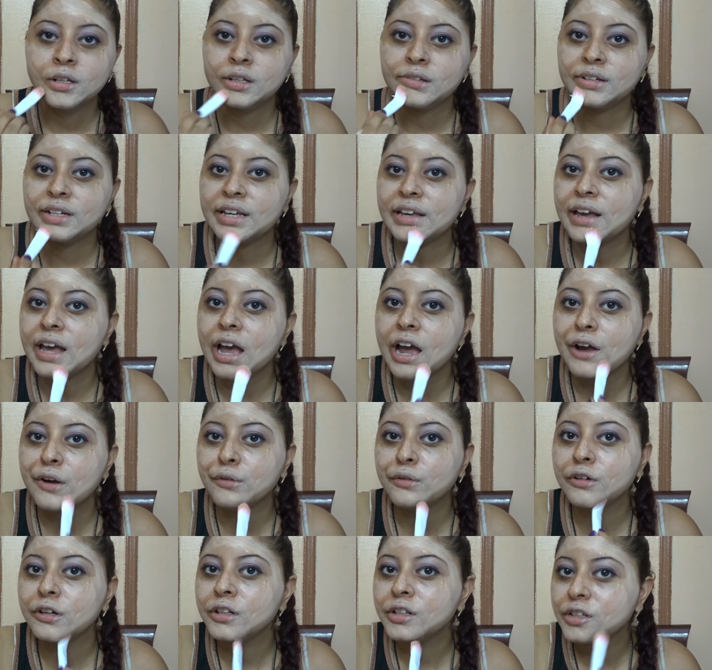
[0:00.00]
Like, I
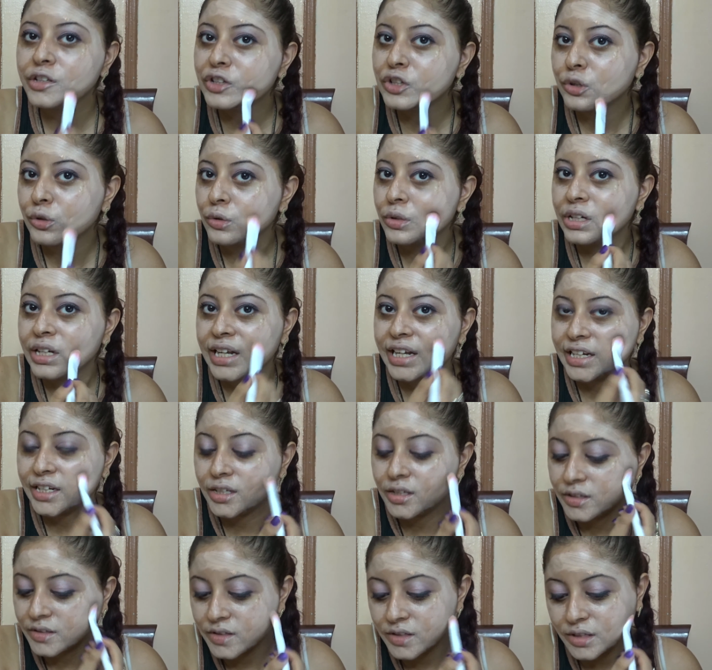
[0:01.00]
really don't like
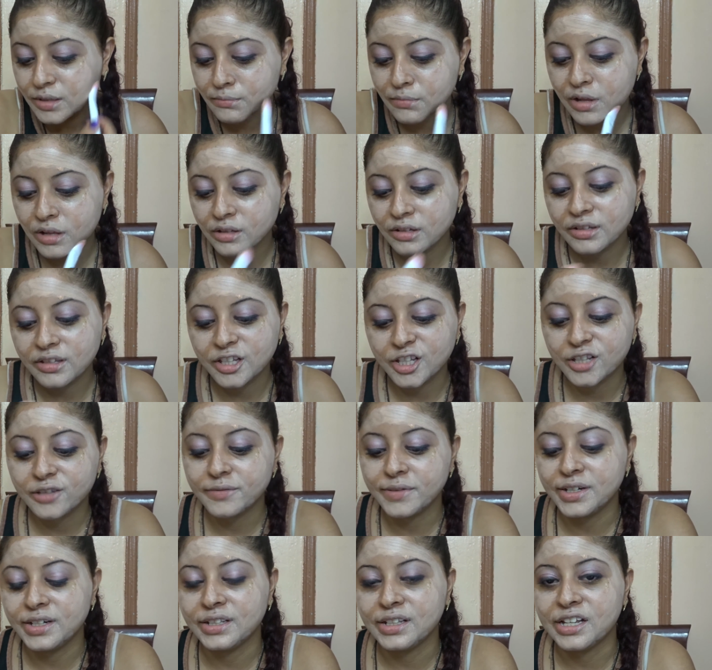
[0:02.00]
the smell of this
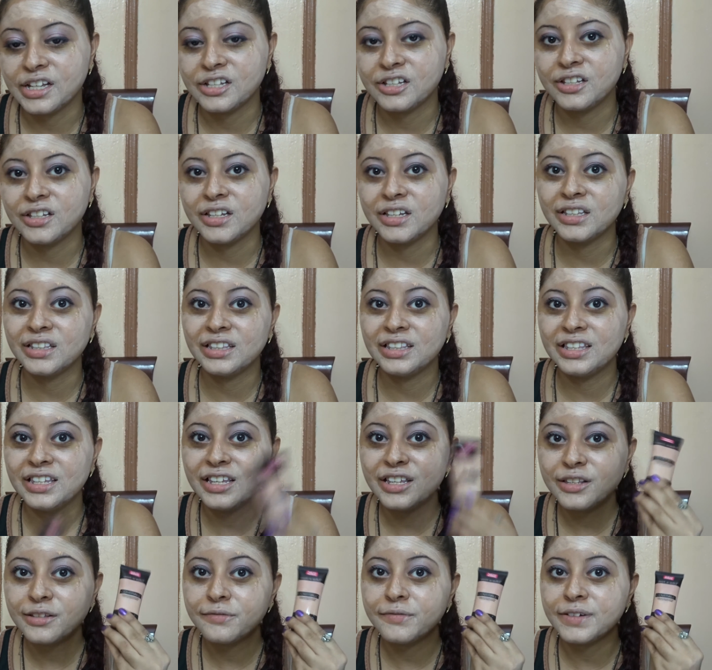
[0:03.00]
foundation.
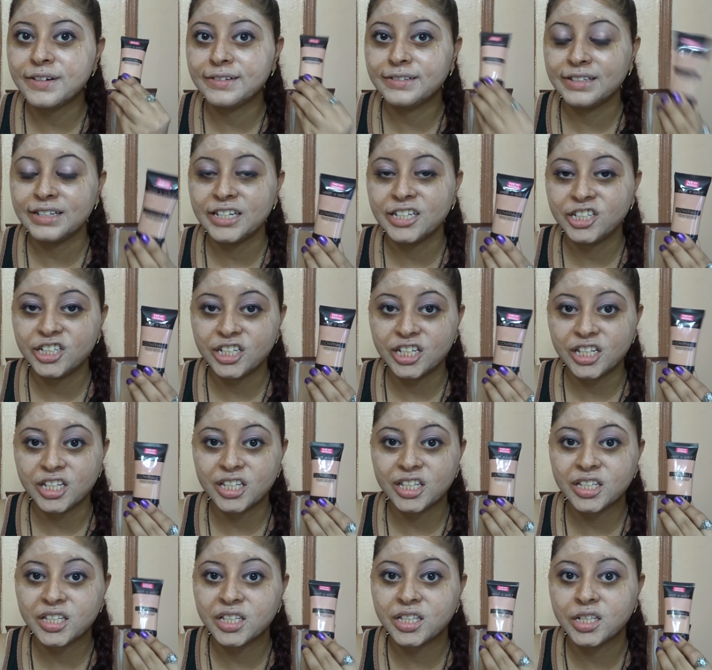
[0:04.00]
This foundation
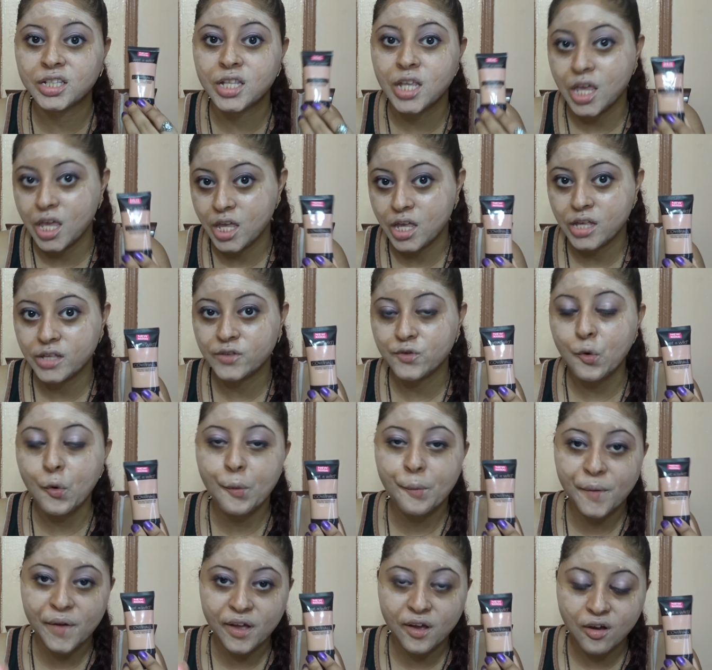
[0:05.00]
stinks. Oh
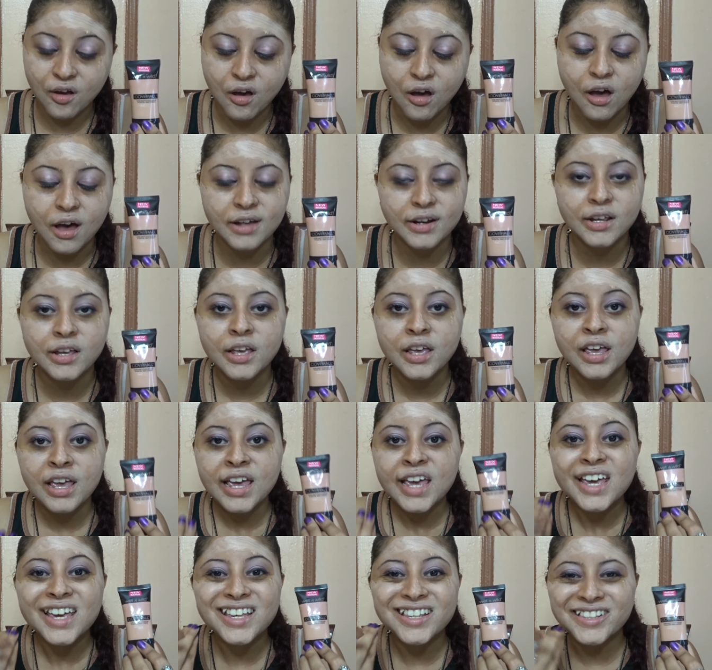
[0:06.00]
my god.
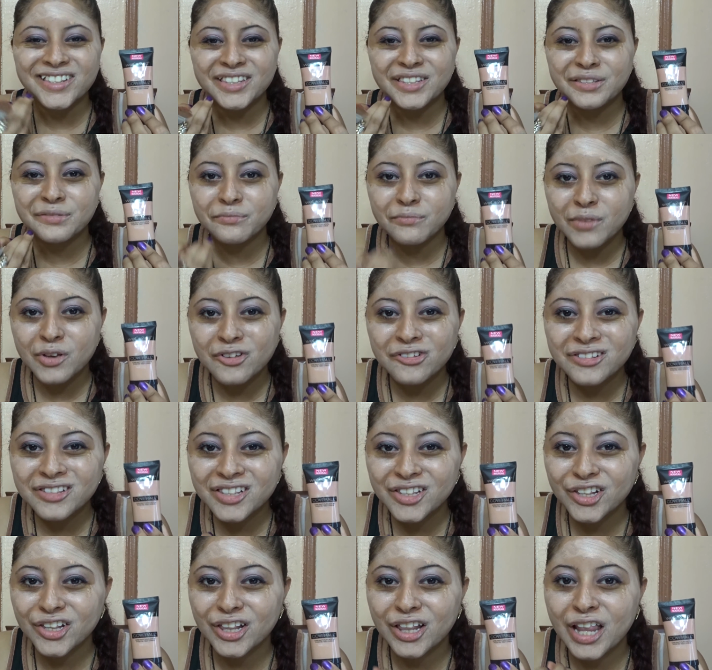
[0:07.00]
It smells
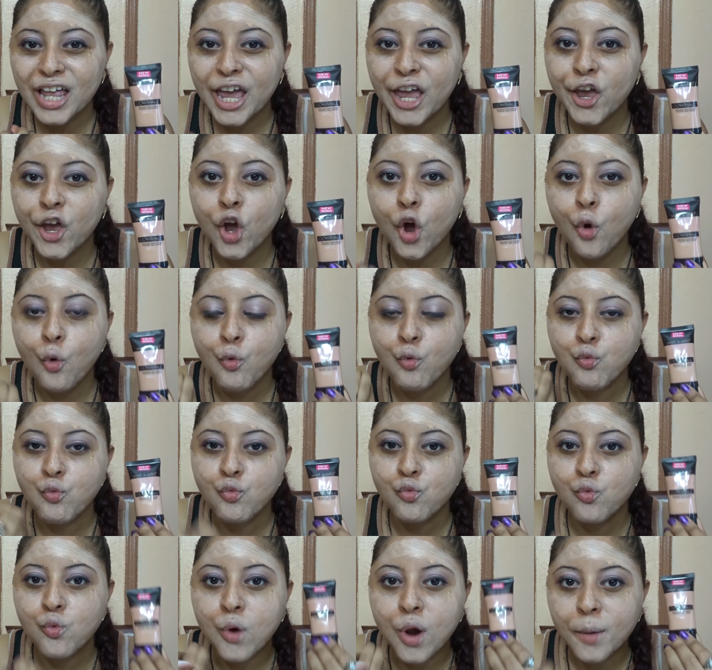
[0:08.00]
like
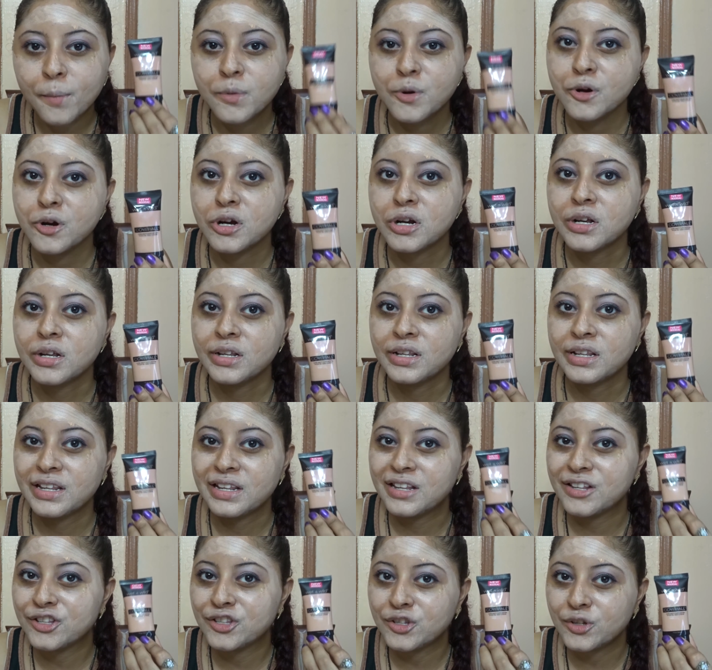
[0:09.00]
rubber.
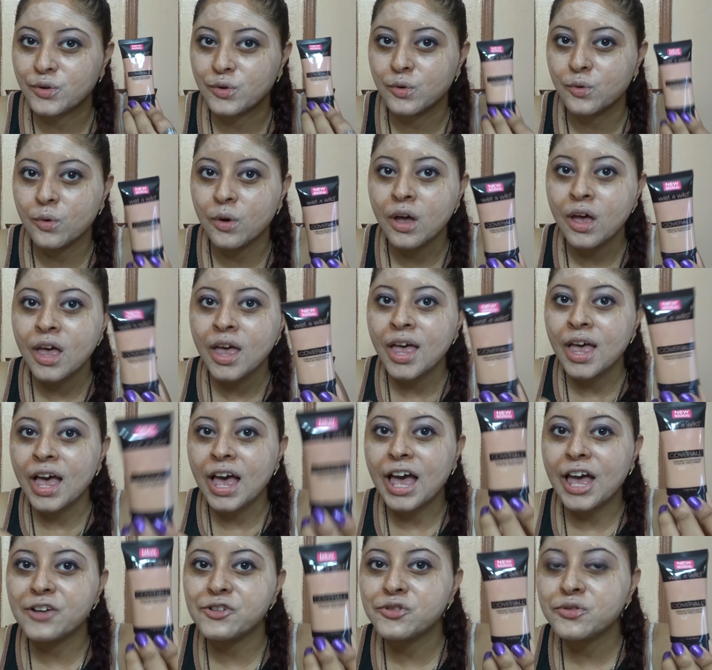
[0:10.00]
So
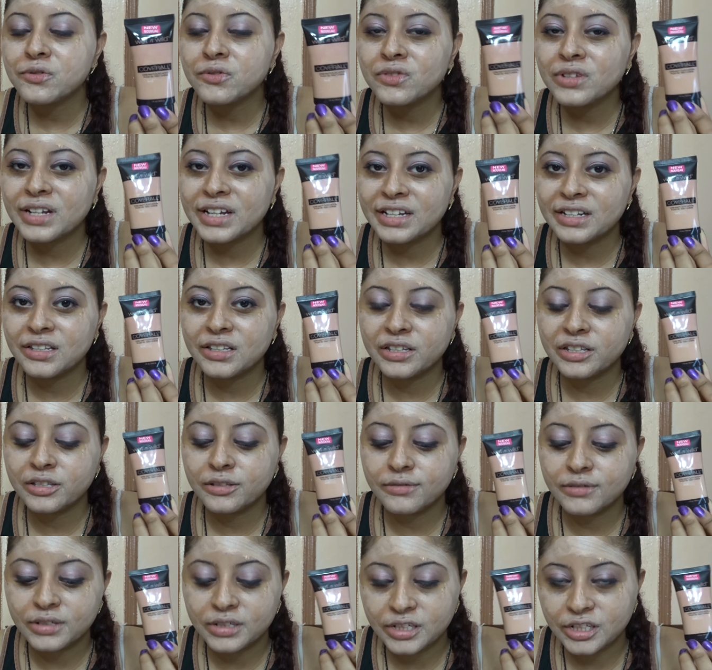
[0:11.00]
I don't like this
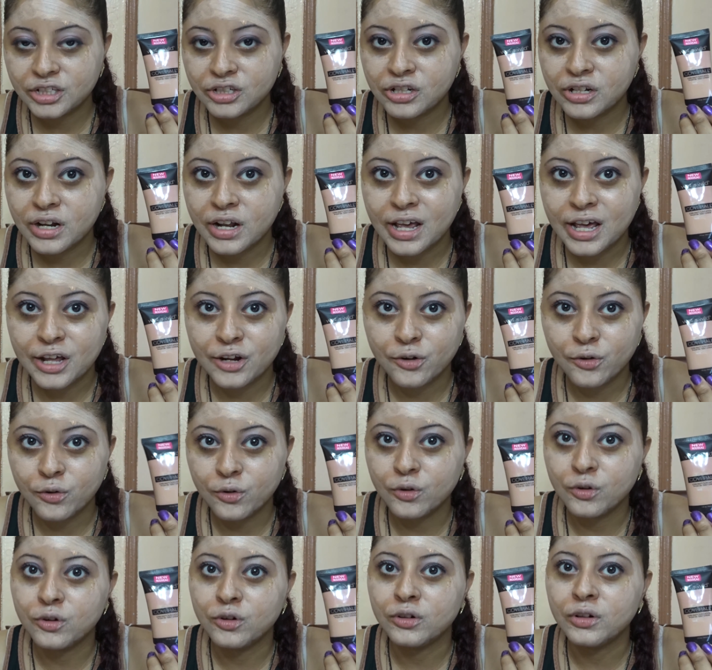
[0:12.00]
foundation at
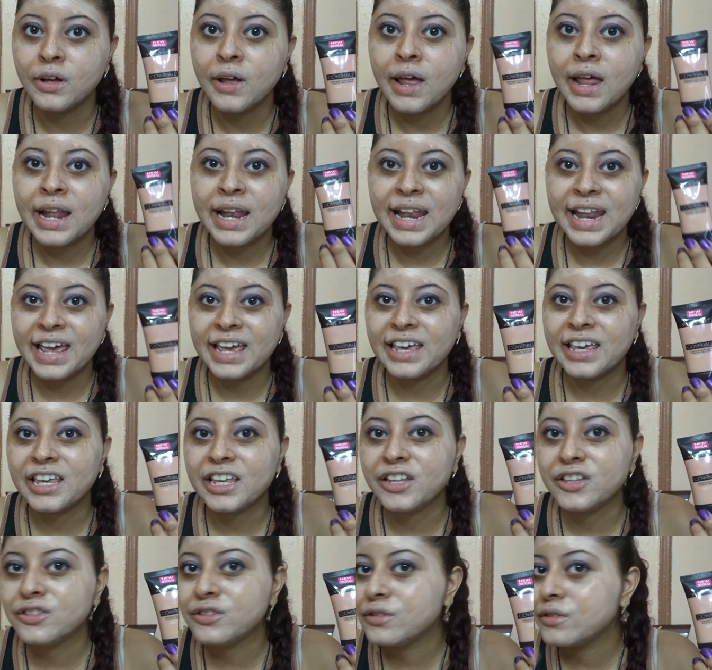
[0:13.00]
all. Like,
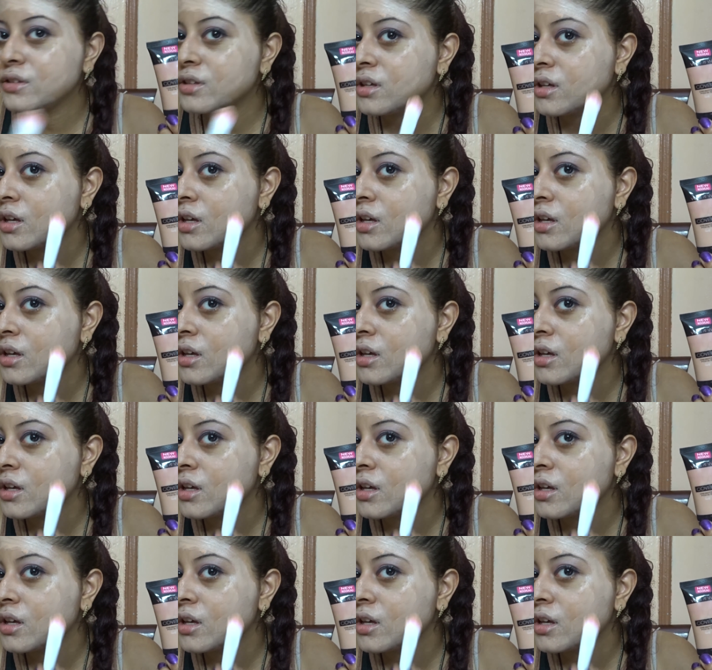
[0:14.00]
it's